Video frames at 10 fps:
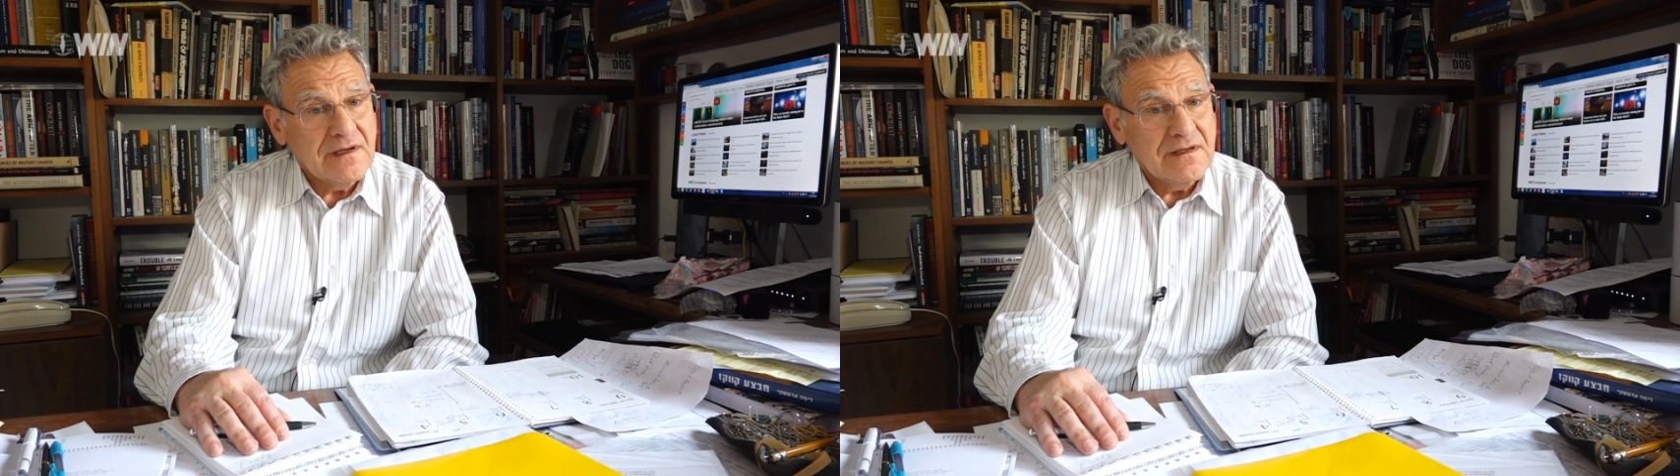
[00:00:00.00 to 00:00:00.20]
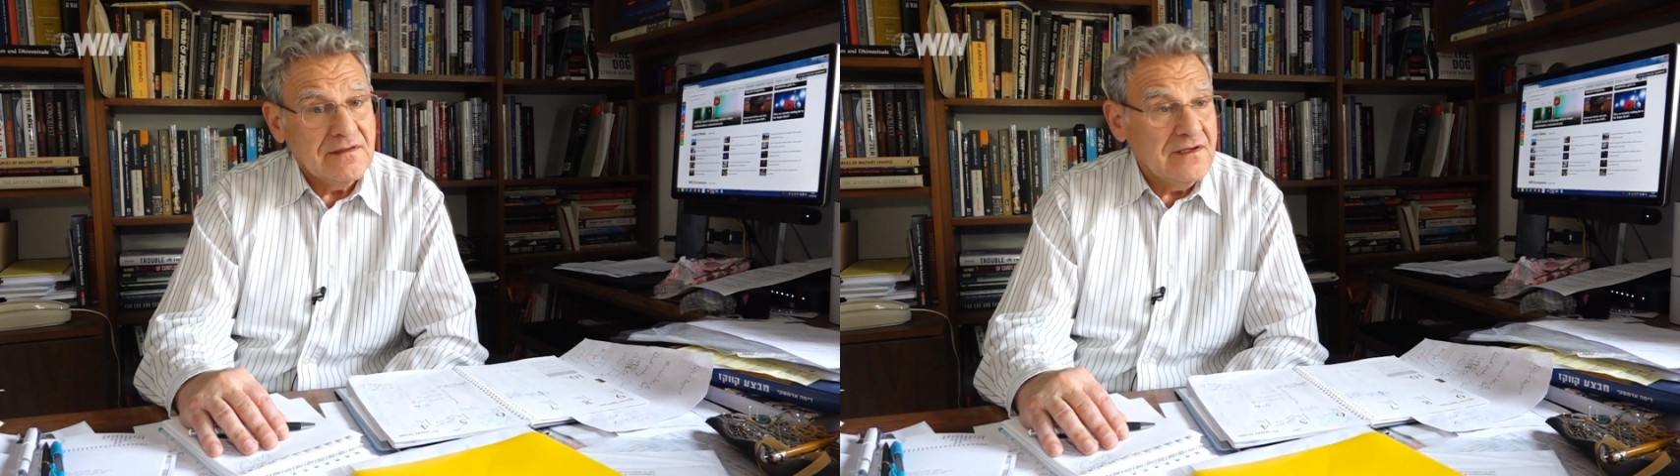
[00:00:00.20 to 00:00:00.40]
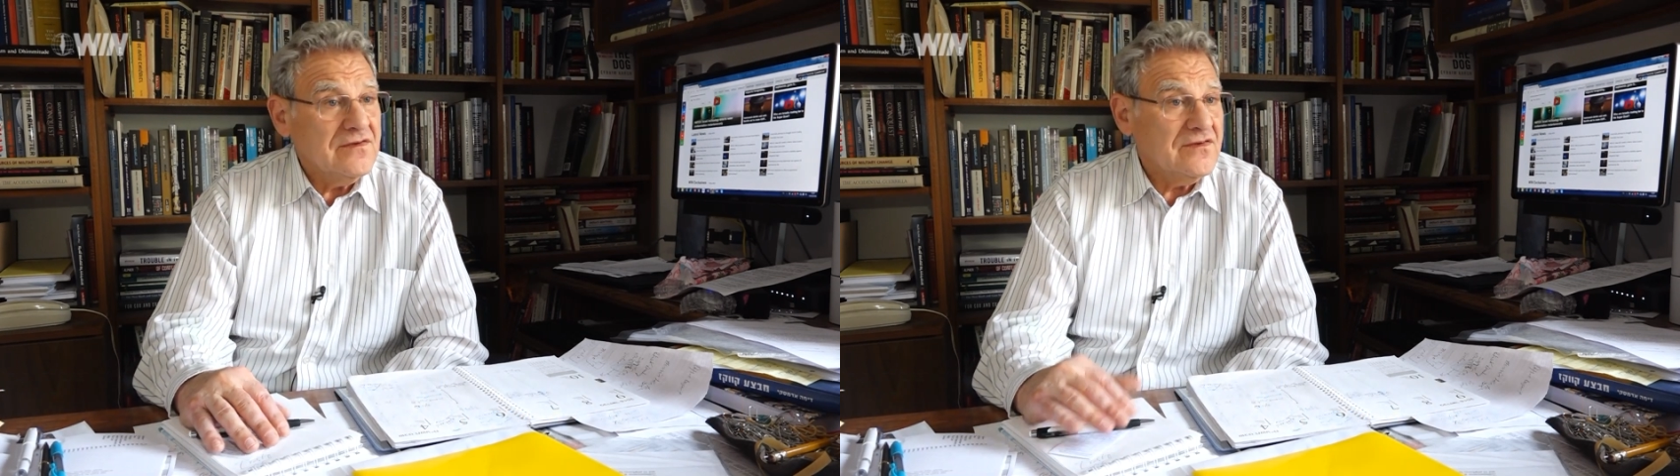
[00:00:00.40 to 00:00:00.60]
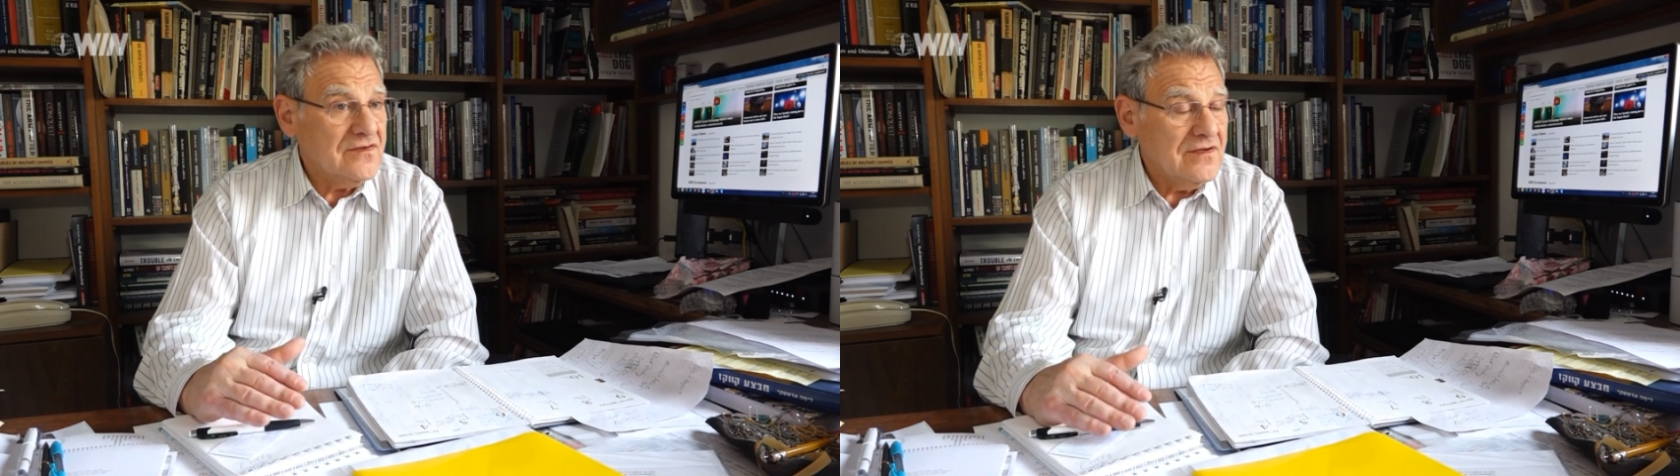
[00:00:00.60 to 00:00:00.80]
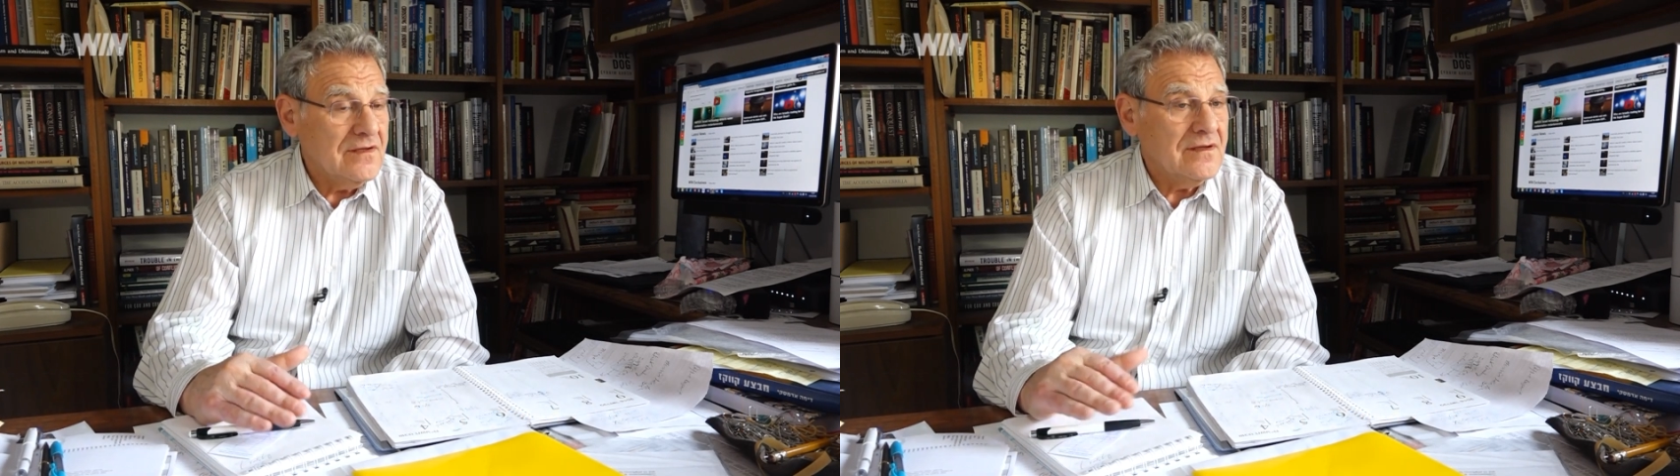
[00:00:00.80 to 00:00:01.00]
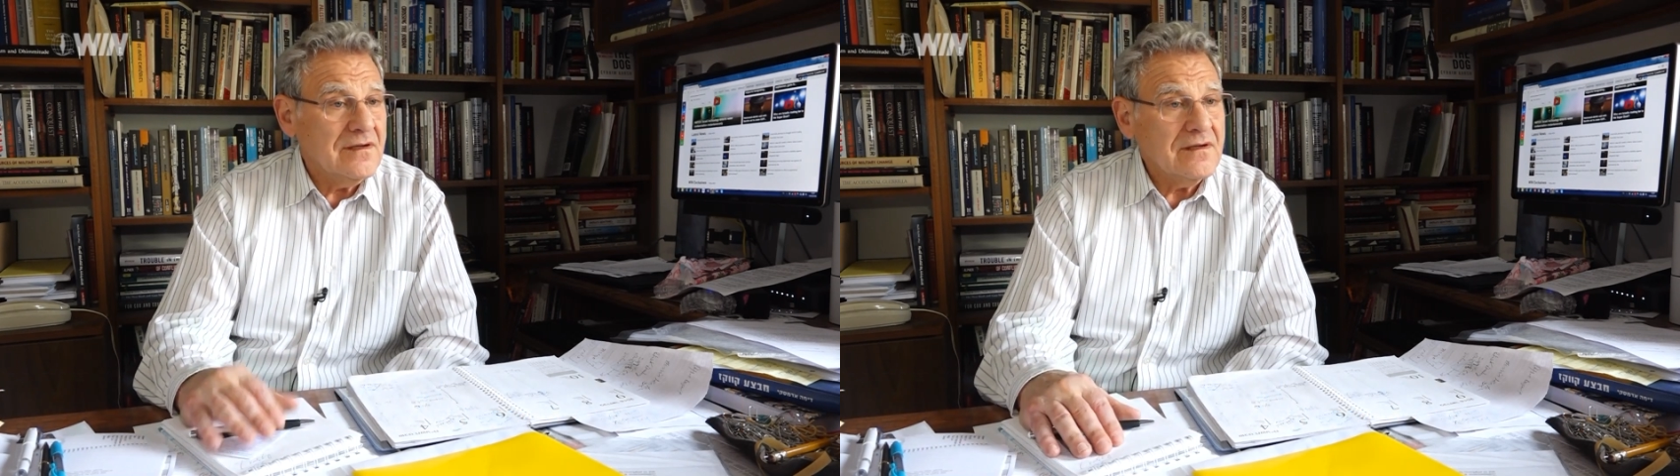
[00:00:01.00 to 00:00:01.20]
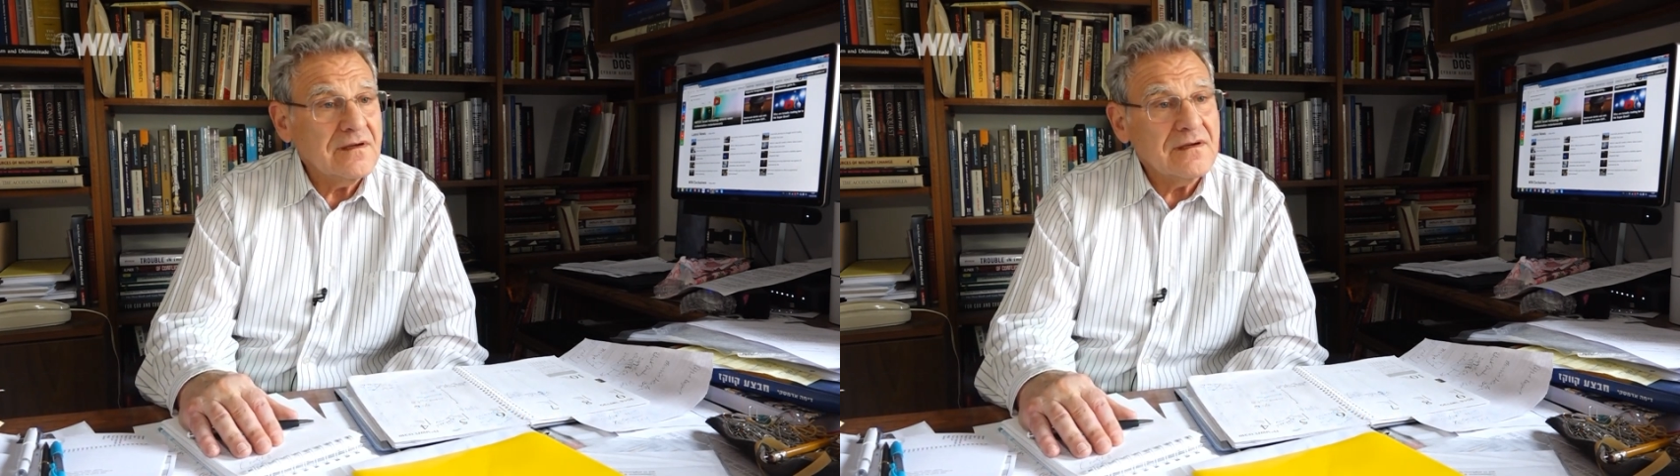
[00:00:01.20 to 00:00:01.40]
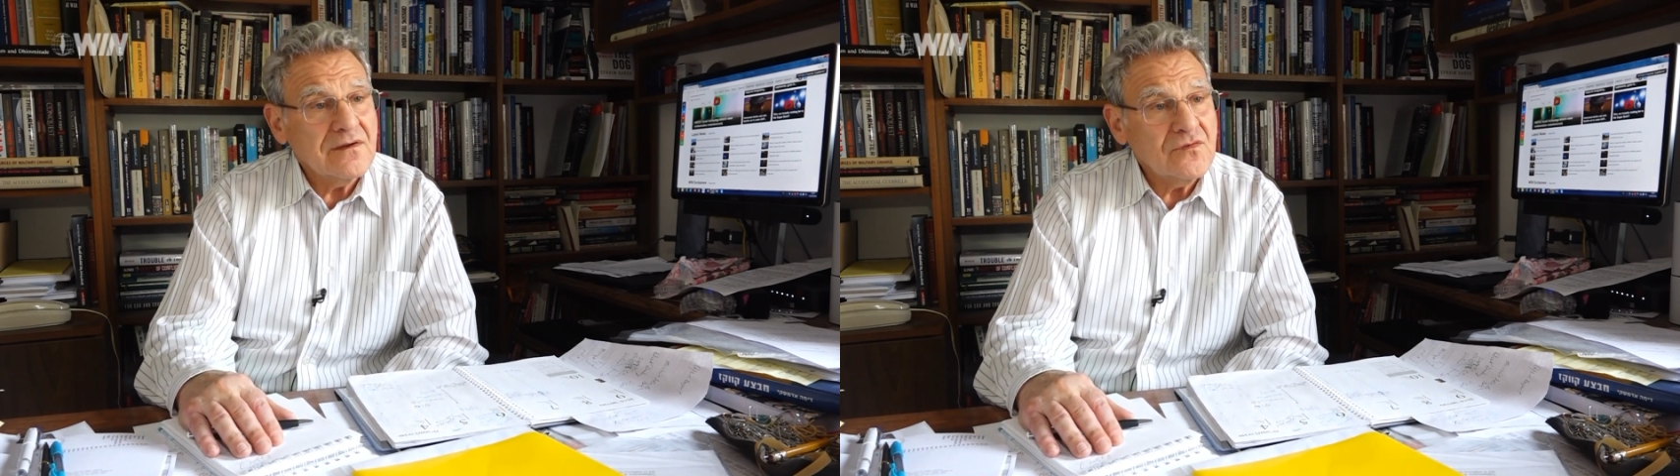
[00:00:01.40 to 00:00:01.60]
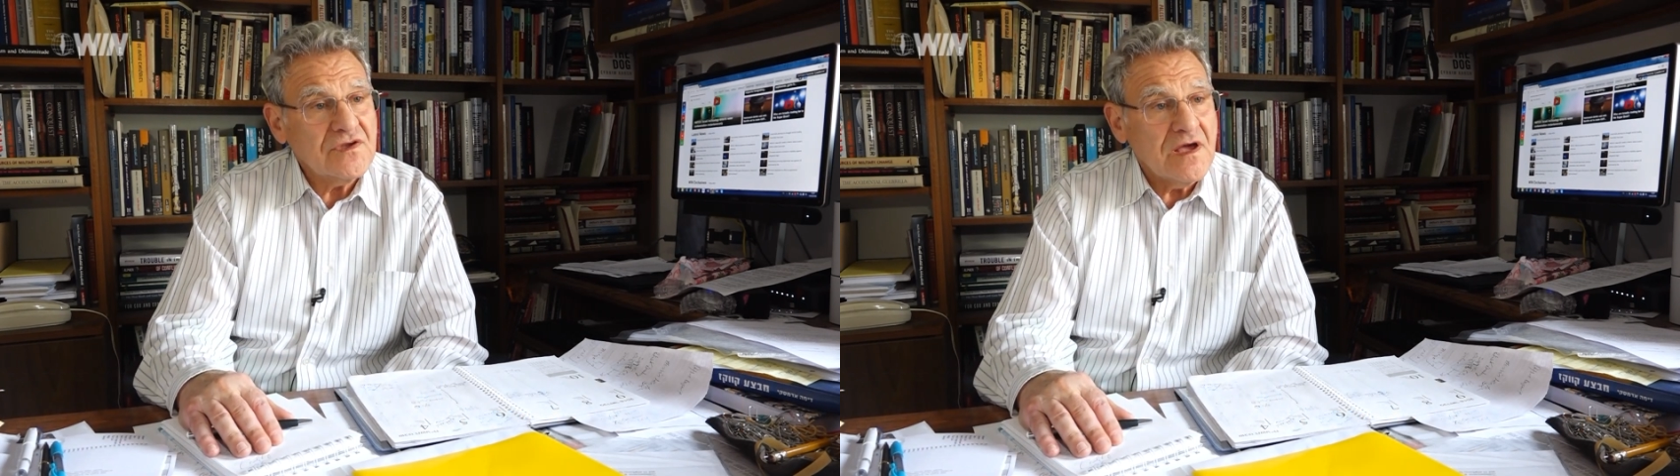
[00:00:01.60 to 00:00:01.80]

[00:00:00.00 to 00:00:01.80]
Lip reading: And this could